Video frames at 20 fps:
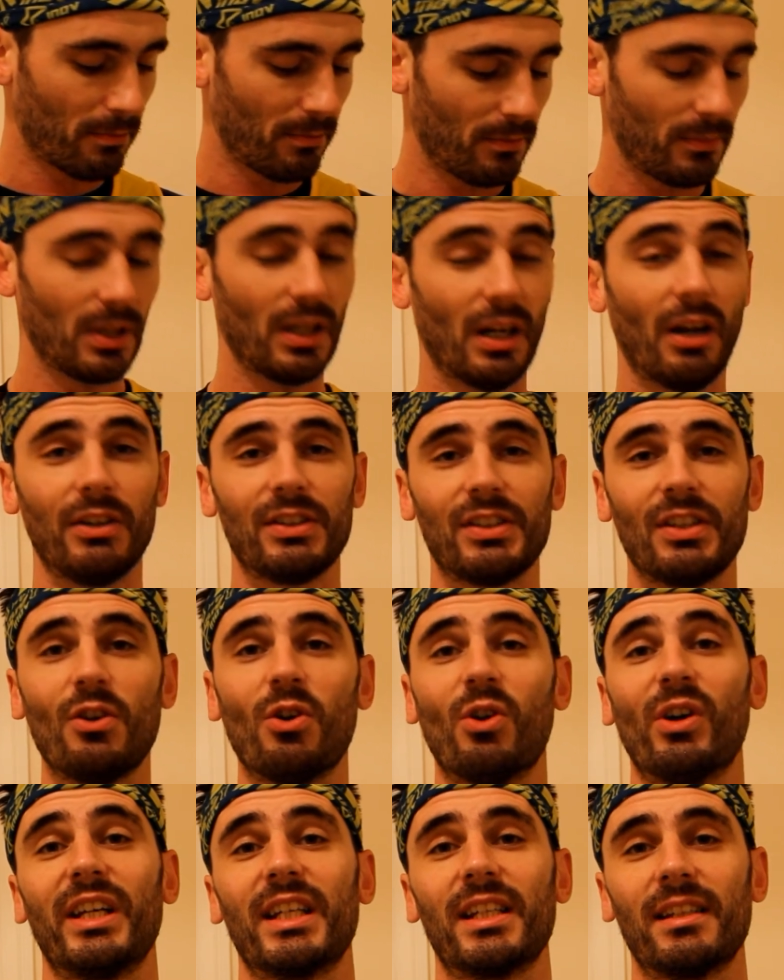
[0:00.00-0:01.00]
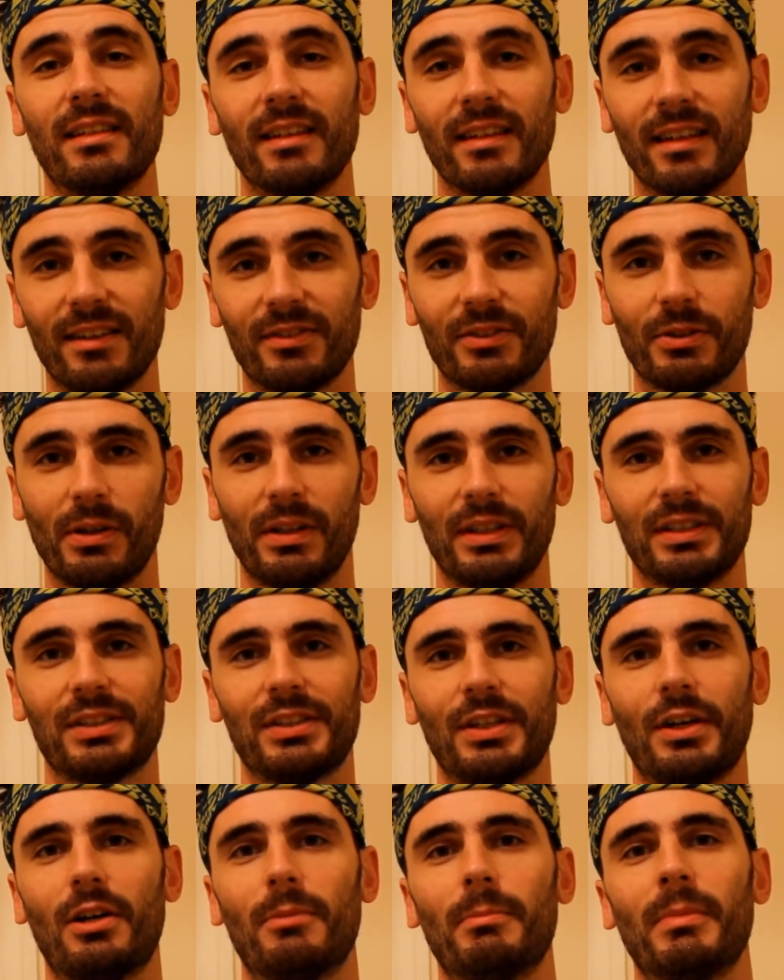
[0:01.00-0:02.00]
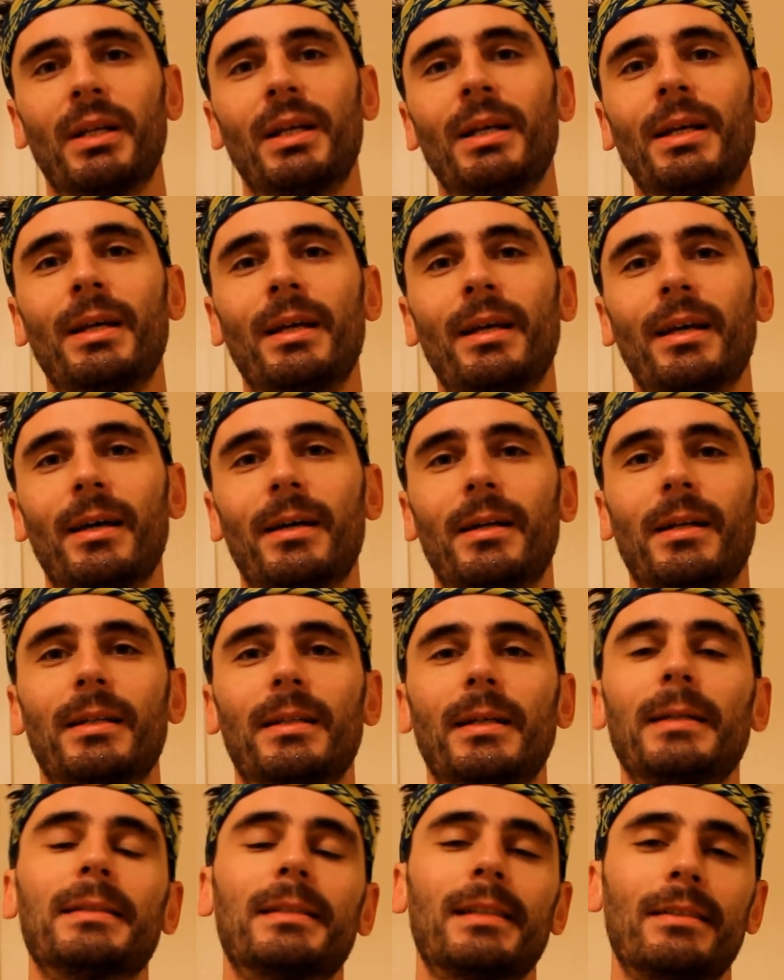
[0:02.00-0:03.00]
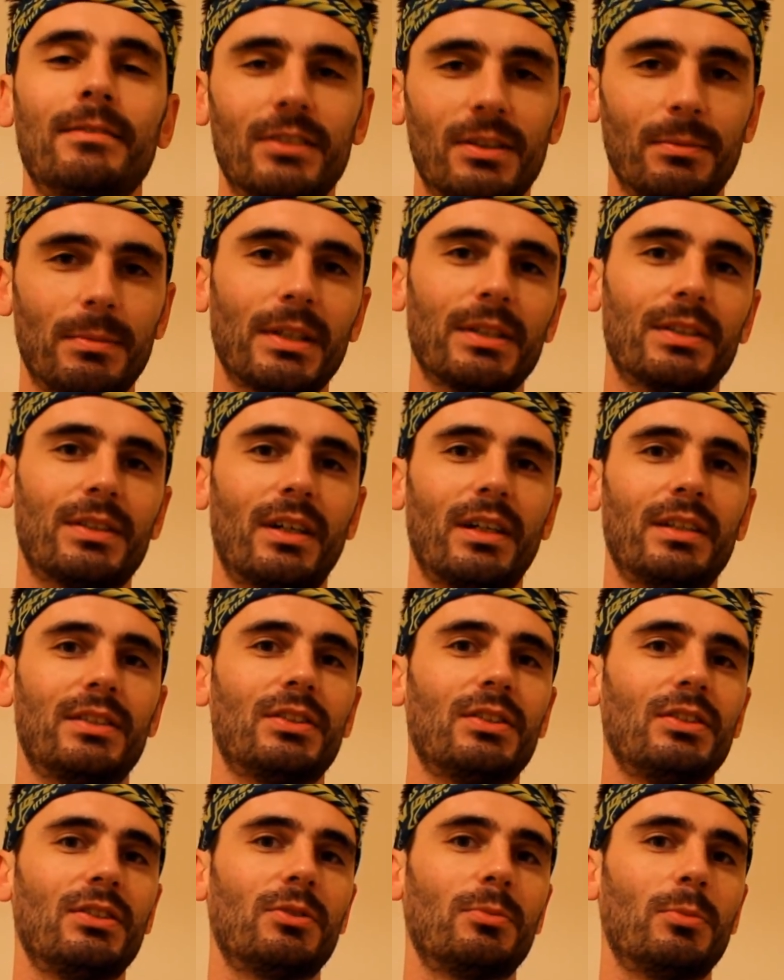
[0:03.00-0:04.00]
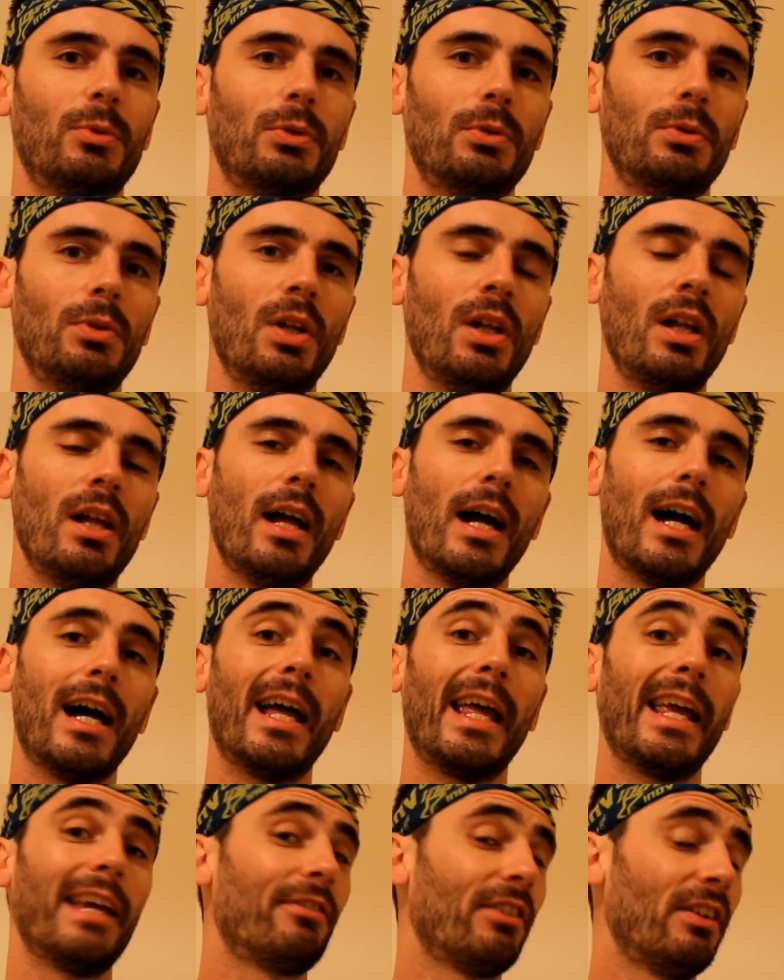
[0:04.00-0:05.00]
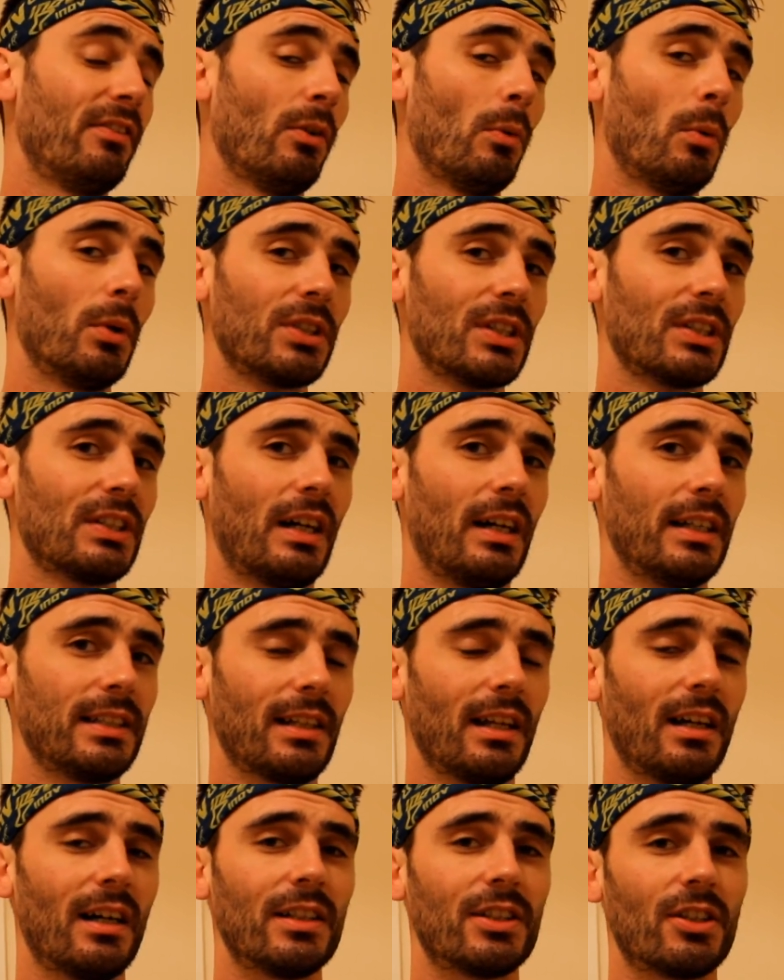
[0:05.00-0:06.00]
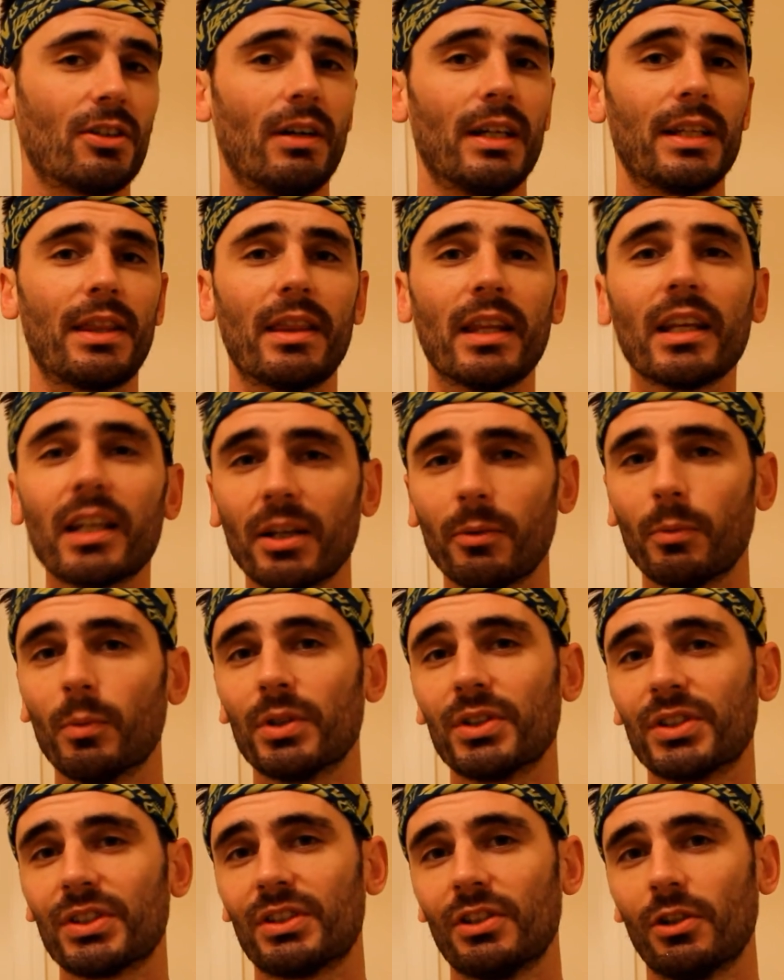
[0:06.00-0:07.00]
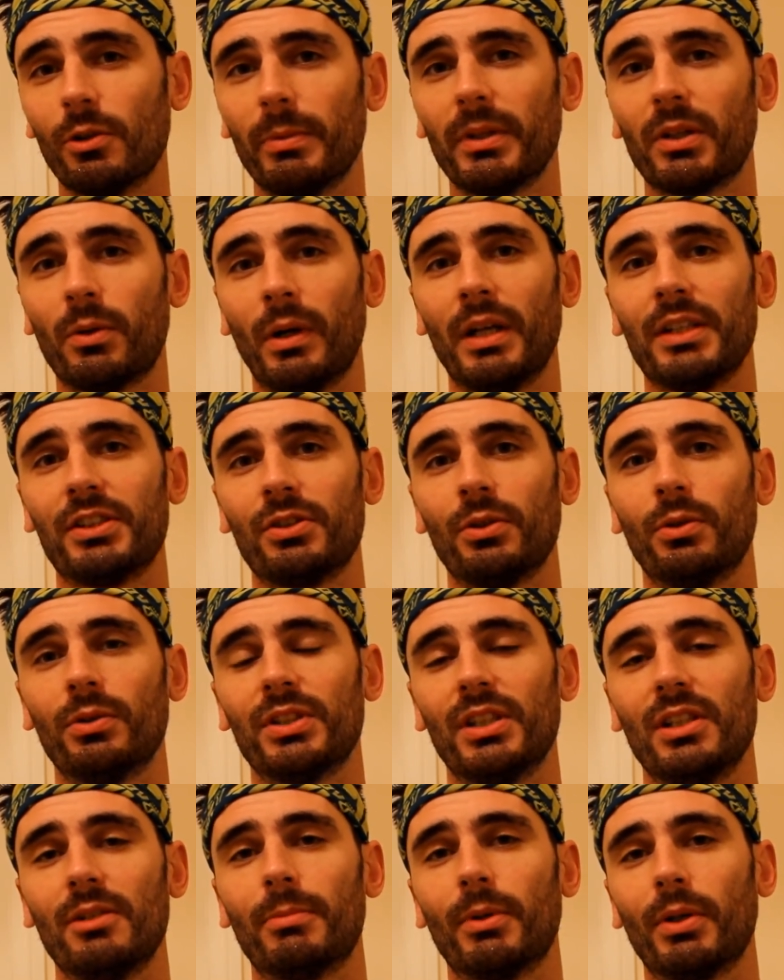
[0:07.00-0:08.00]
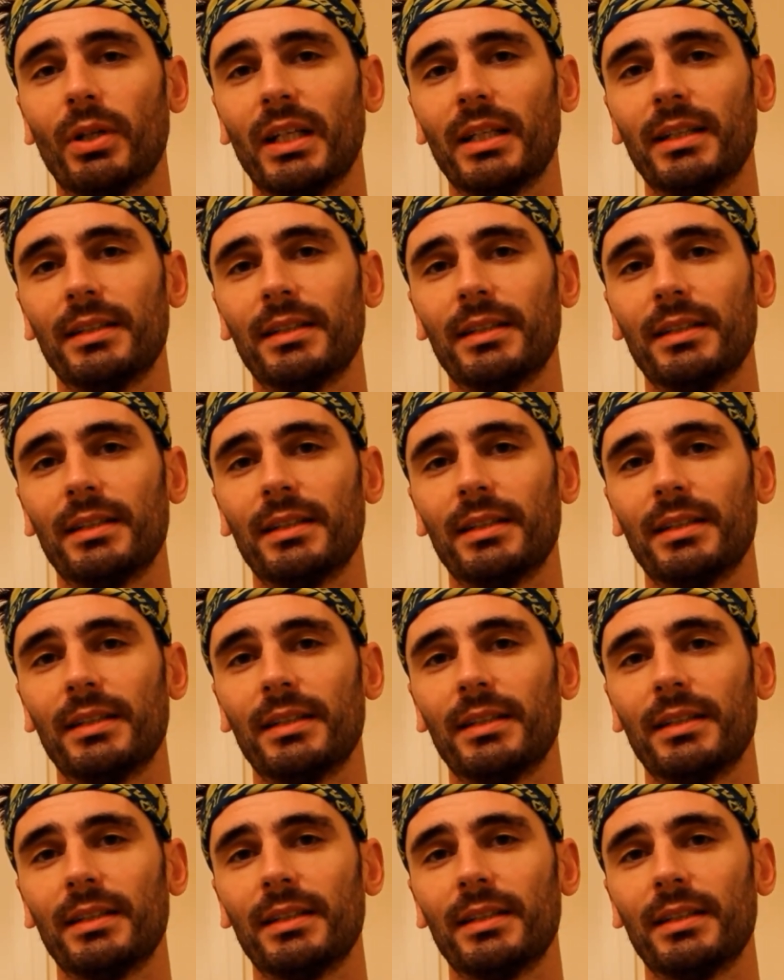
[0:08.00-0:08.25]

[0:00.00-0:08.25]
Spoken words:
You know, it's annoying. I've got this top, and it seems to be a size too small. Even if it was a size larger, I think it would still be quite short in the body.